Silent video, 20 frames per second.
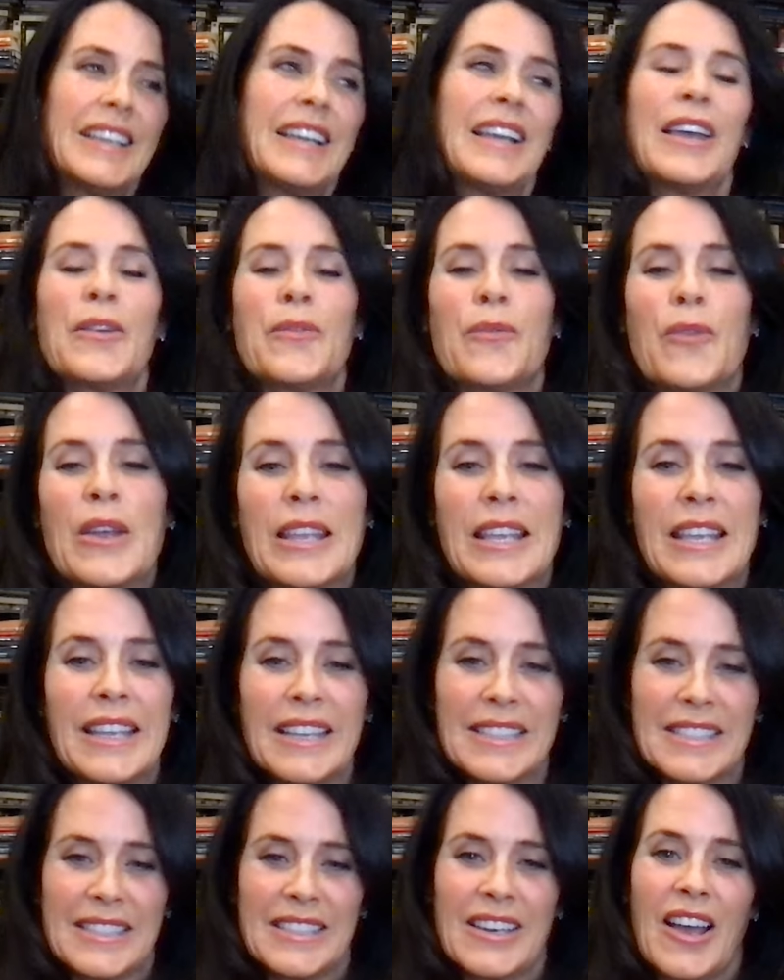And winging
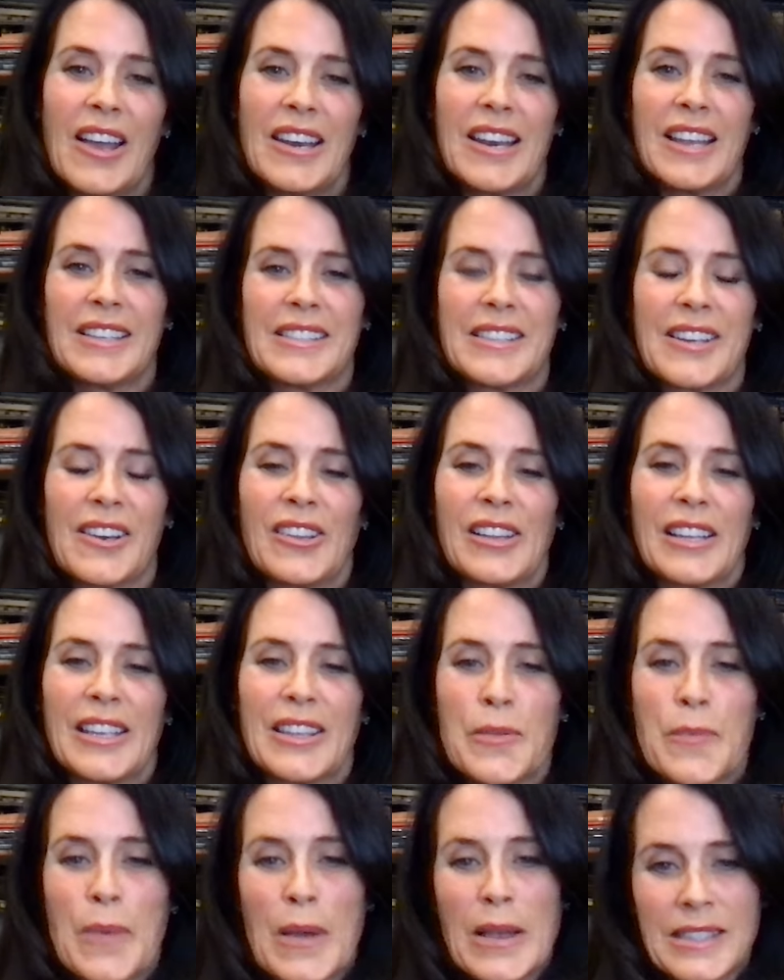is not necessarily
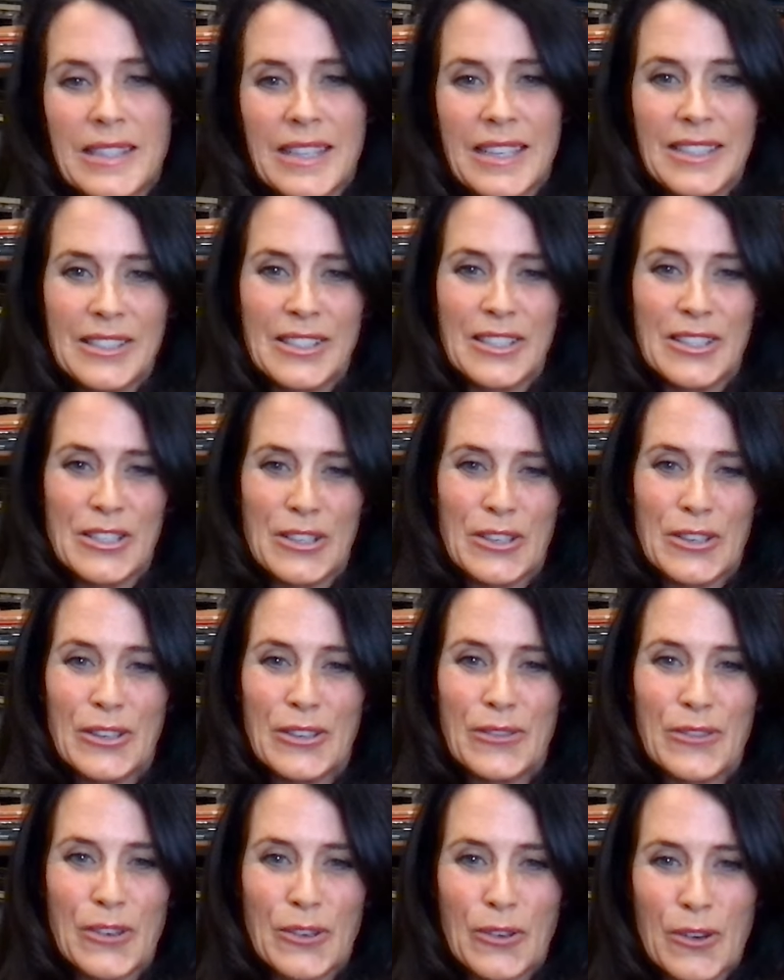the best thing to do
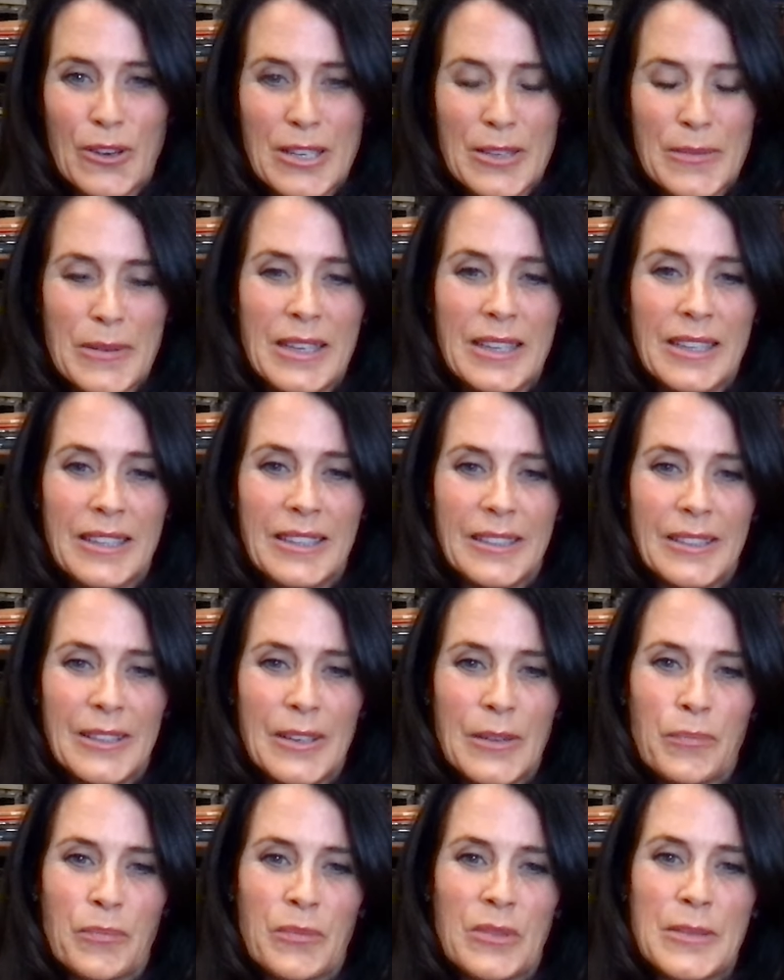if you're going to be
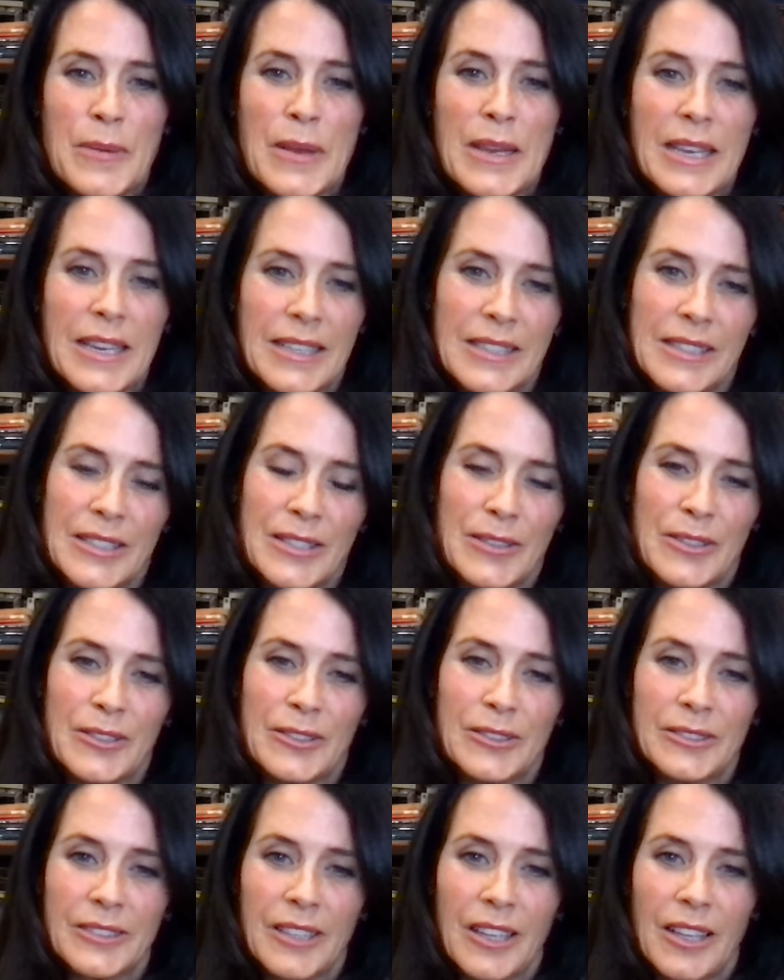speaking
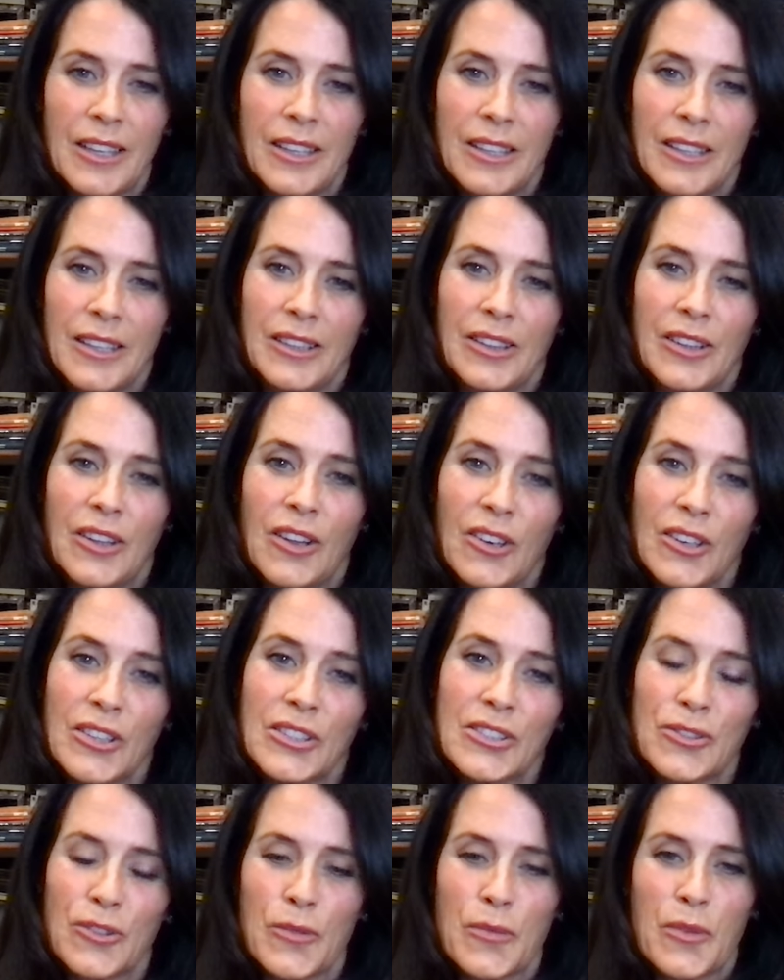to a
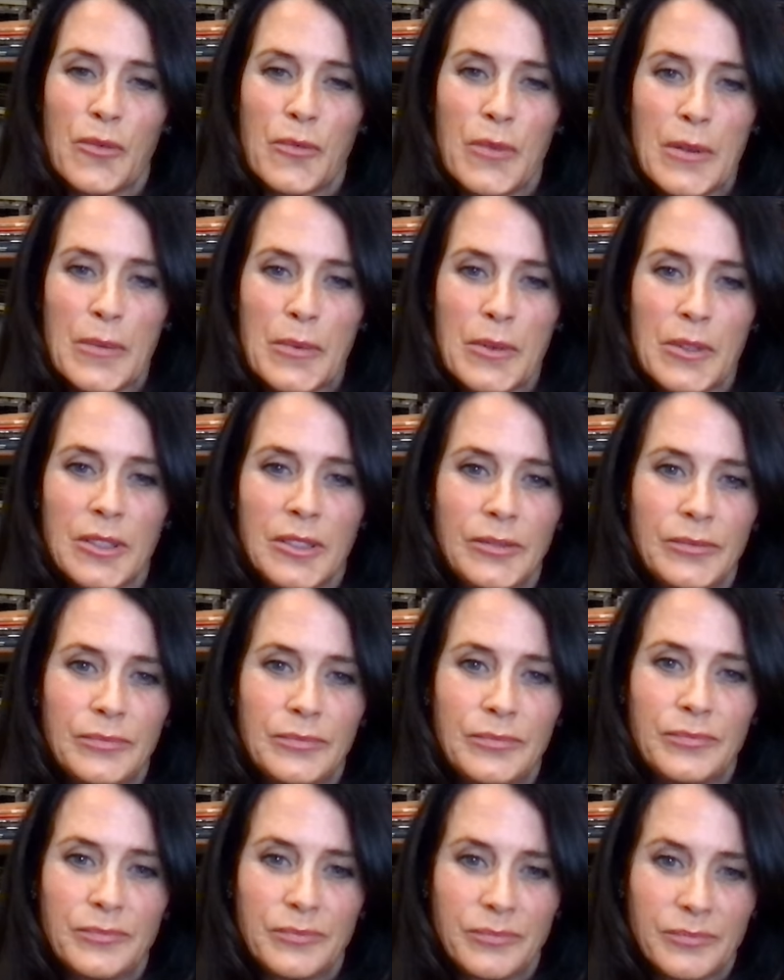large group of people.
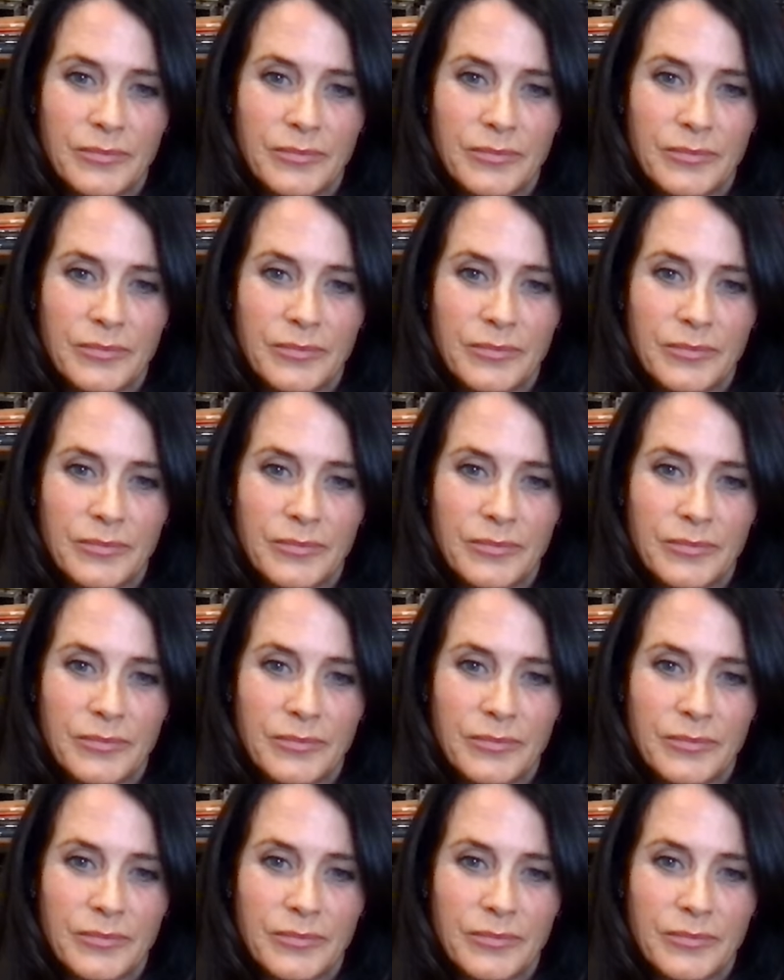Right.